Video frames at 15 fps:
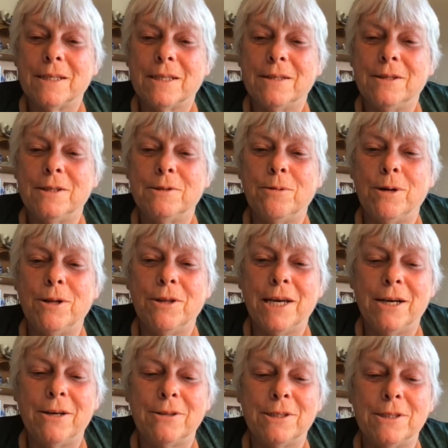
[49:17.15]
the 12th
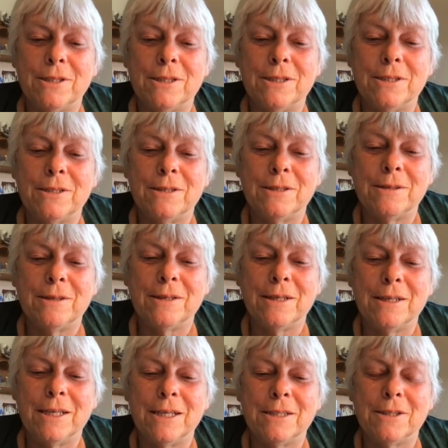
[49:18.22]
house is
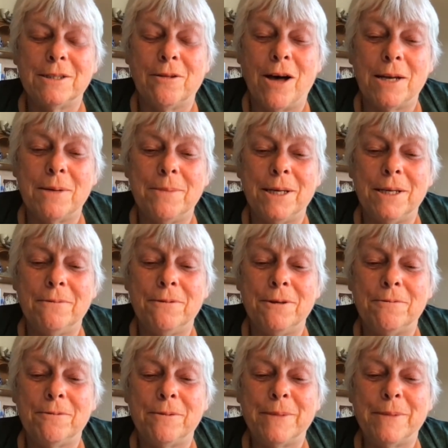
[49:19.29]
gets a lot of benefit
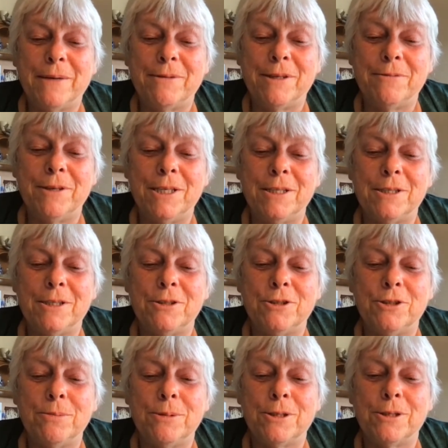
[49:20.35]
from having Venus and
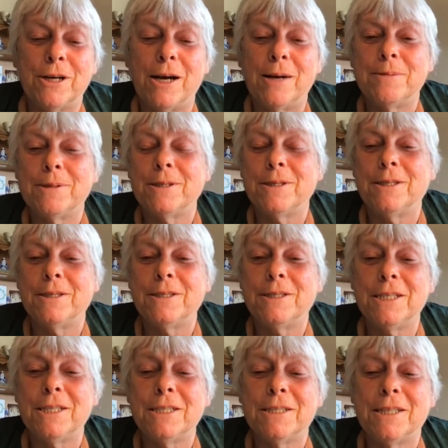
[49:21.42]
Jupiter opposite in the
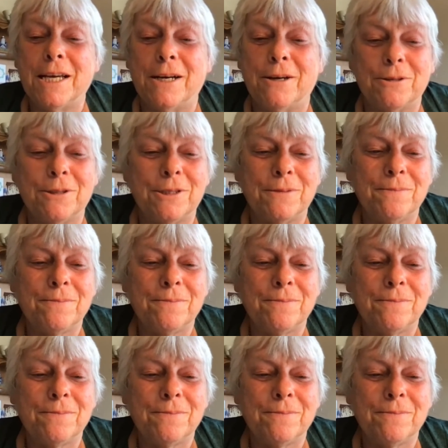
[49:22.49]
sixth house.